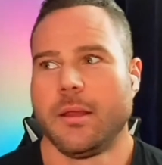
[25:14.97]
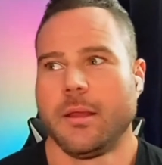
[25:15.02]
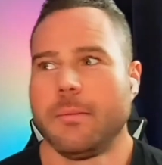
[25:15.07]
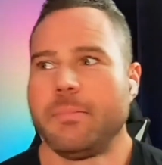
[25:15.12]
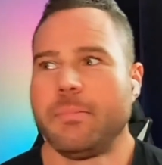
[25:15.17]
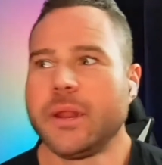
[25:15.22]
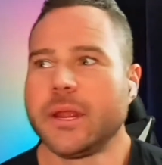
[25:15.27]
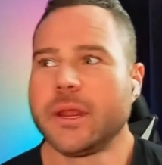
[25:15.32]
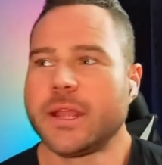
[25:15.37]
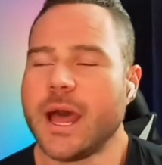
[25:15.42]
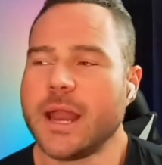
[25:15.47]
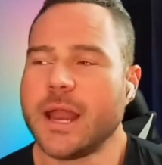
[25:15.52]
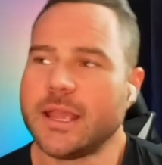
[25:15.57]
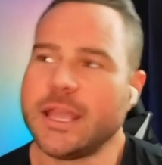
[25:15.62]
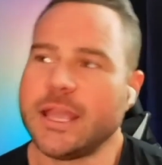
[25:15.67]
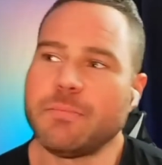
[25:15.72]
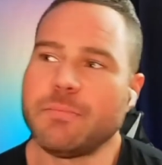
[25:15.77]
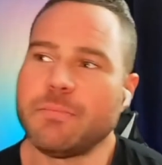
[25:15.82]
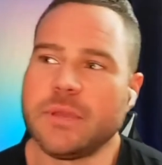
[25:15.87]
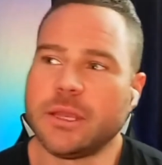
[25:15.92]
But it kind of
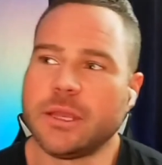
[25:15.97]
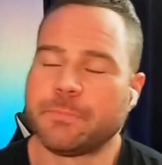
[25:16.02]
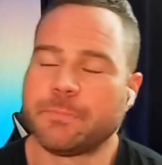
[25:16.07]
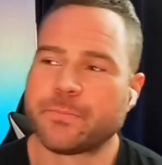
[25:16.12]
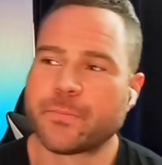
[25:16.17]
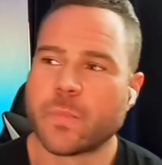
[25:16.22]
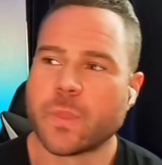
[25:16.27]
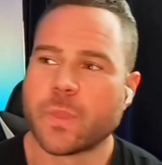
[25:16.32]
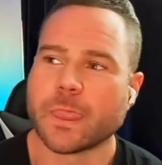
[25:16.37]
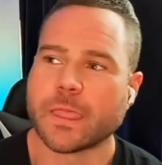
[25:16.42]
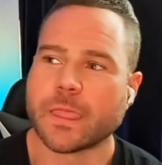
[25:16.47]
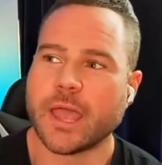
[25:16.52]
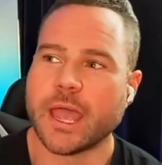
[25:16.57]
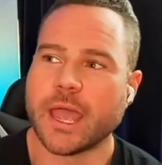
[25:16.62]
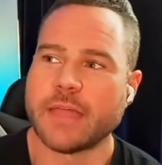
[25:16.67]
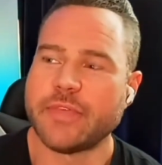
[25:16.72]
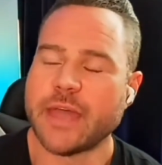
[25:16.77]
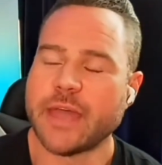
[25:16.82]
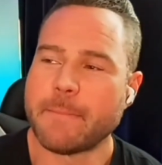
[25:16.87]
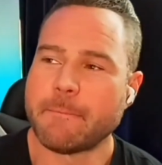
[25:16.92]
hit me
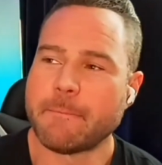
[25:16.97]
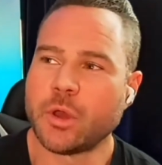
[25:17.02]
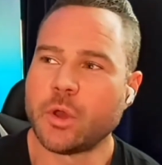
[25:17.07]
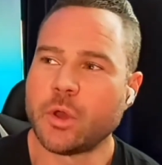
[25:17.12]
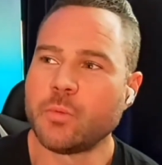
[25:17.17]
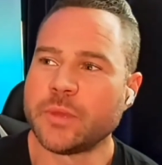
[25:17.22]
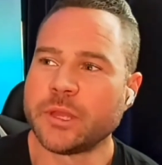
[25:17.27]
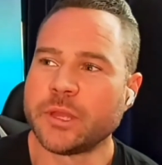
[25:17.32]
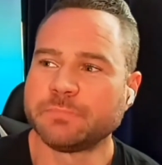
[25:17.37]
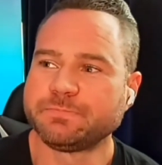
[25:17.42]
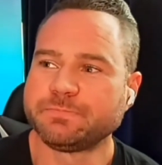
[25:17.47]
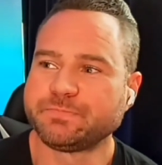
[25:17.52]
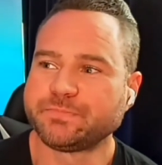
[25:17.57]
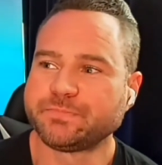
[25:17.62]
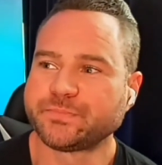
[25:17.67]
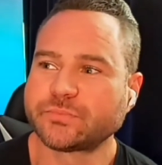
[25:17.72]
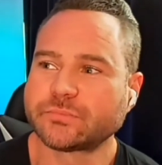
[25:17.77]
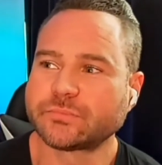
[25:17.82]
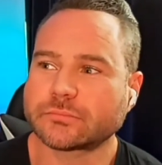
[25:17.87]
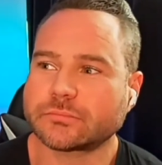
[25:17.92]
at that moment.
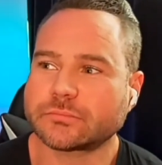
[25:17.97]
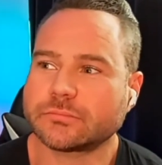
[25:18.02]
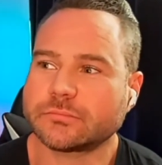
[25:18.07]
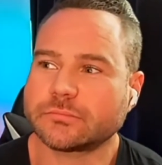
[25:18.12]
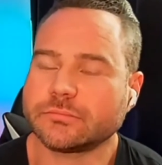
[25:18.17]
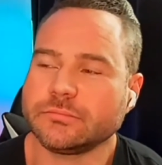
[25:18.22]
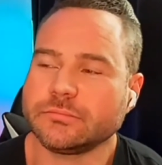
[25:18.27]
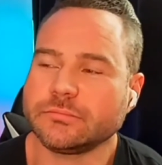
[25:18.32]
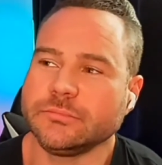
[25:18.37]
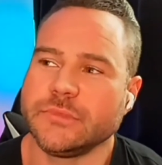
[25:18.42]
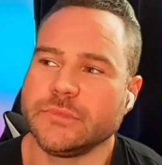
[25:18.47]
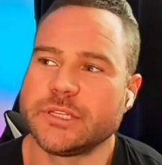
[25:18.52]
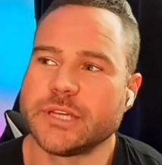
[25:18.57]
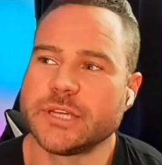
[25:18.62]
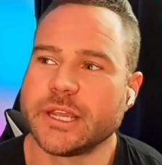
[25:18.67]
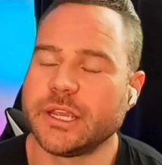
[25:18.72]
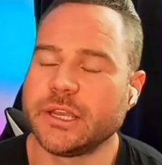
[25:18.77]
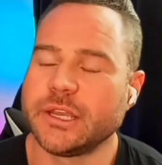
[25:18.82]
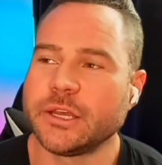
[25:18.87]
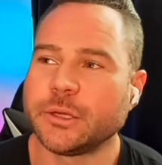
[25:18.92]
It's
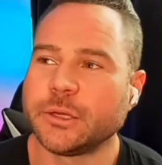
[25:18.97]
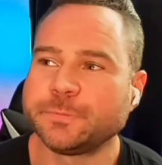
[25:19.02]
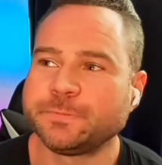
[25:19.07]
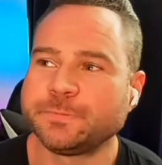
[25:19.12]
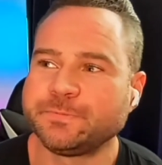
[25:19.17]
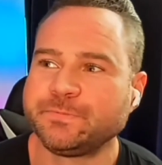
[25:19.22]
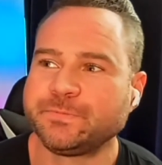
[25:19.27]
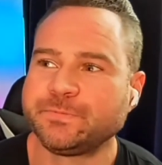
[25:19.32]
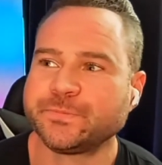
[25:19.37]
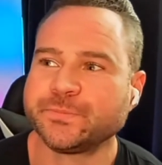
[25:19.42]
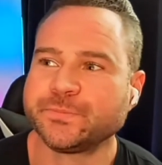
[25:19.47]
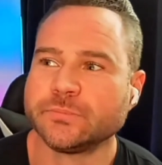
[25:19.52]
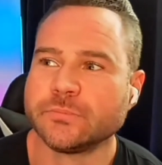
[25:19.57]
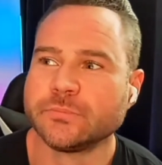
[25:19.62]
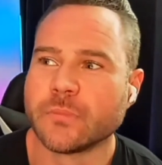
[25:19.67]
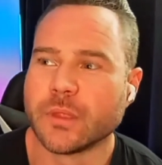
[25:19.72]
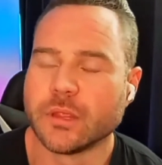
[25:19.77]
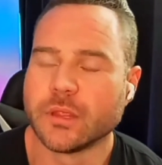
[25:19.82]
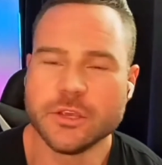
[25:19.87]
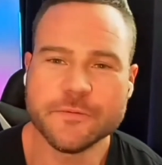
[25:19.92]
like,
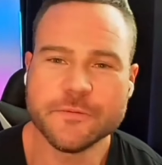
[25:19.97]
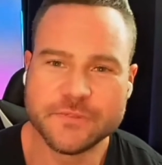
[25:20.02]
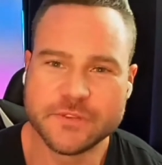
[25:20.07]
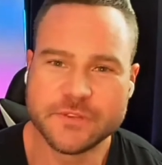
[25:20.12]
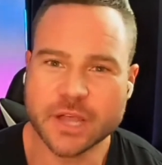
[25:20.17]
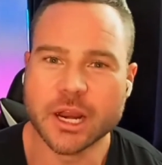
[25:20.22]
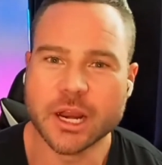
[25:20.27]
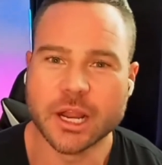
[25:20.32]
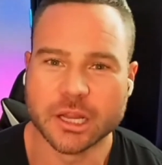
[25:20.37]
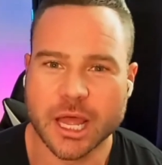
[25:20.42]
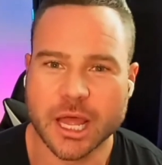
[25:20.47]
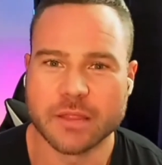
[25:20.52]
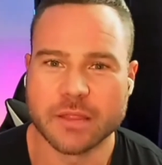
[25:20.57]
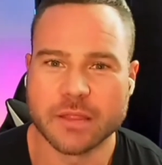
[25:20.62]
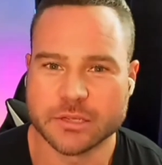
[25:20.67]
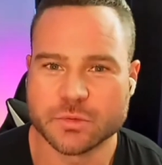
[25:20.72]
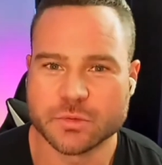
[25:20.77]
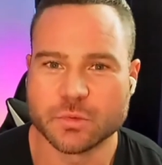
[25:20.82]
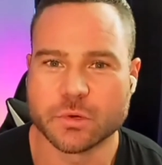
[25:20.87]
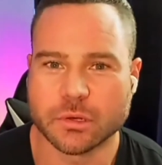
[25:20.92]
you've done a lot in
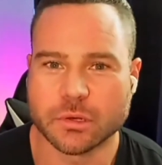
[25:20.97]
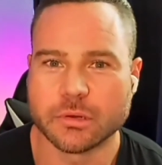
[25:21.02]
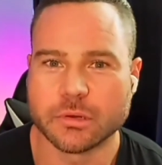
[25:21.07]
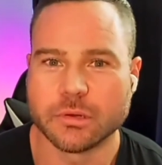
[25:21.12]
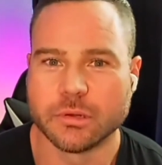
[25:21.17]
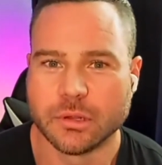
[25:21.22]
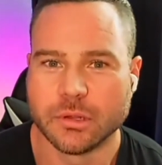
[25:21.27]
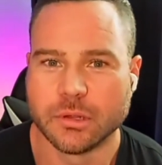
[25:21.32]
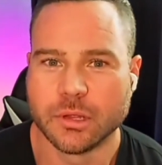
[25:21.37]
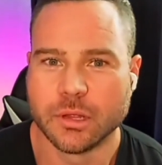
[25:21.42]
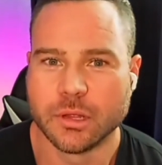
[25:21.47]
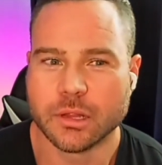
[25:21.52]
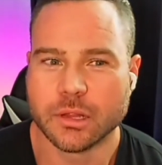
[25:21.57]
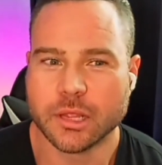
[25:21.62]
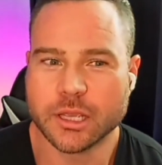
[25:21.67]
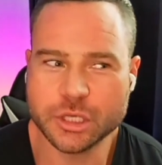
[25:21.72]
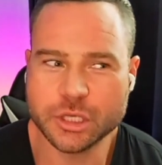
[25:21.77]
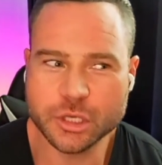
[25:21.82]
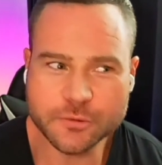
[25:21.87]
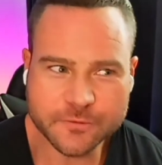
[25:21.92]
this world.
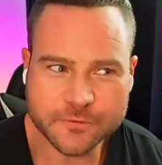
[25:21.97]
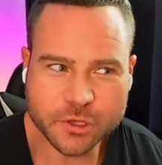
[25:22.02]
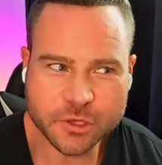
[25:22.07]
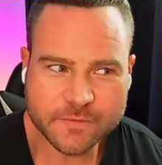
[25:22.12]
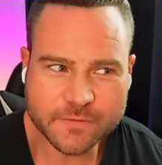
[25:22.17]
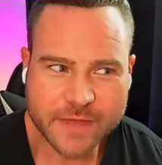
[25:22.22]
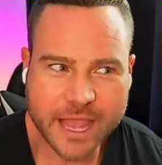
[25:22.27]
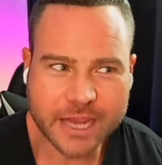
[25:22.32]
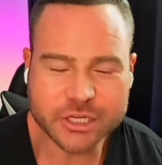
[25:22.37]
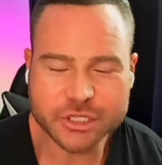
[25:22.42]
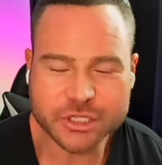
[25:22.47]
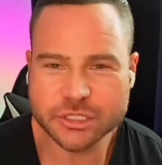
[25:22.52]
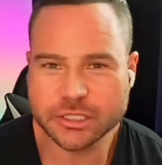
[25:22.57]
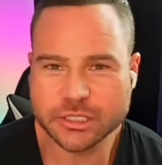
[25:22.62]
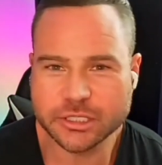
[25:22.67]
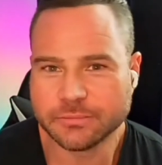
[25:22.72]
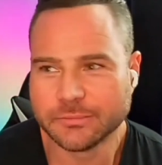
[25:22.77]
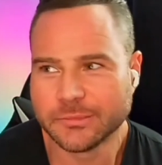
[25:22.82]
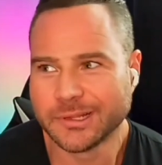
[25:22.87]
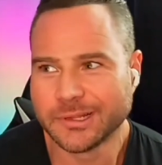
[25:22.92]
Like you've
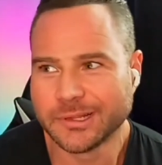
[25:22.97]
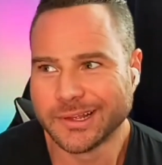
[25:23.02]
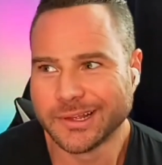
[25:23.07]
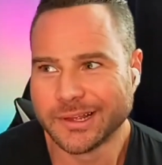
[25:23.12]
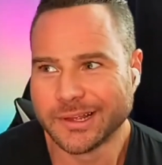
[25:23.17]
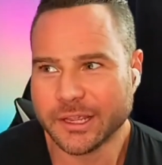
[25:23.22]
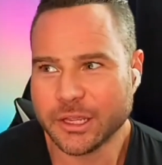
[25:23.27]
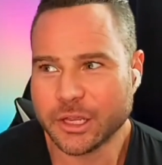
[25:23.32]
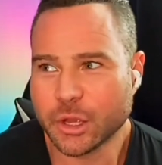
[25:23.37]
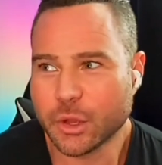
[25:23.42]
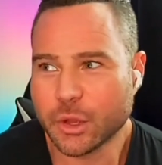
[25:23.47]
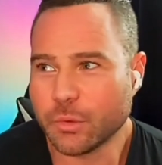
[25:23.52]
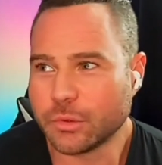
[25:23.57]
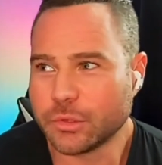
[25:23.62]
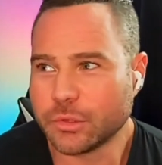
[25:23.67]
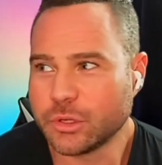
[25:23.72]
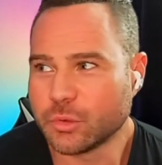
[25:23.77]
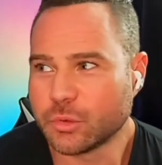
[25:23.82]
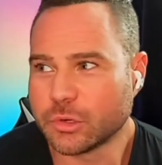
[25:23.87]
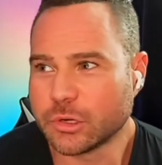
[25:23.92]
actually,
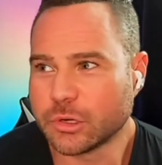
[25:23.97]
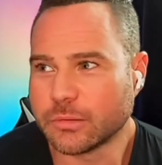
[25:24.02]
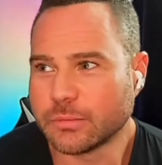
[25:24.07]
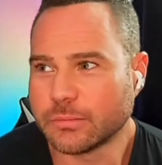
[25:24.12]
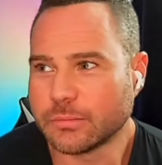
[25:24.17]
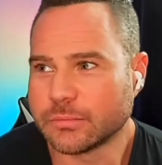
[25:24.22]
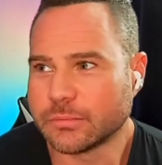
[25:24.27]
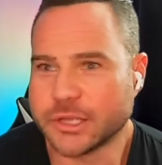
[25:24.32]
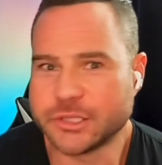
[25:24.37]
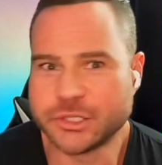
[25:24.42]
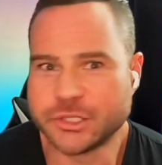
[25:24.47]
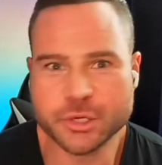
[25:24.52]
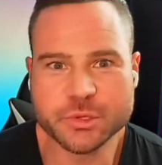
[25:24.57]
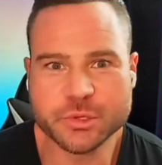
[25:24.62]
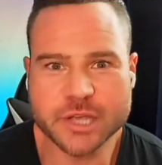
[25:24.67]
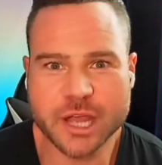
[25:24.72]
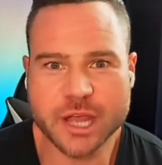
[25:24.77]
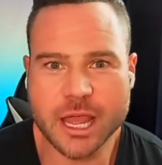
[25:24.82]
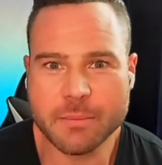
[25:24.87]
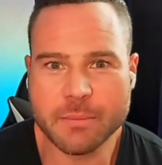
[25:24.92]
you were a
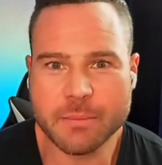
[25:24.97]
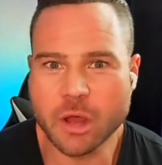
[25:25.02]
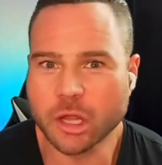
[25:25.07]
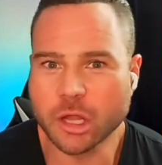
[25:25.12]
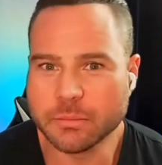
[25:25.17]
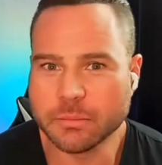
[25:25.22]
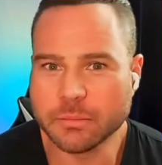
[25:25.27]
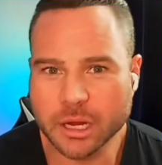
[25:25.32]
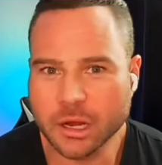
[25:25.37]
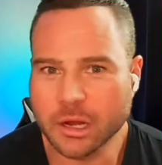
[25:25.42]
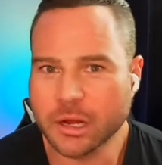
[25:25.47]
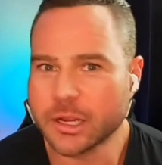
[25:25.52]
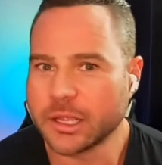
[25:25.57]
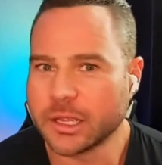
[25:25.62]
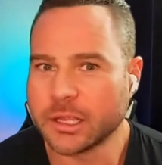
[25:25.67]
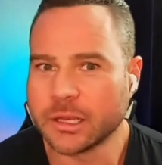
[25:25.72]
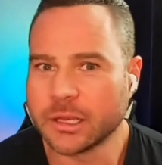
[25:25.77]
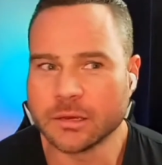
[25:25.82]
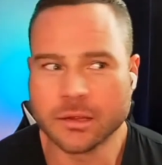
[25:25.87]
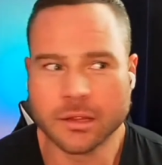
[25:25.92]
2-time
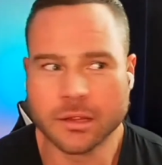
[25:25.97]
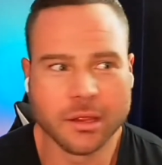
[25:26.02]
All-American.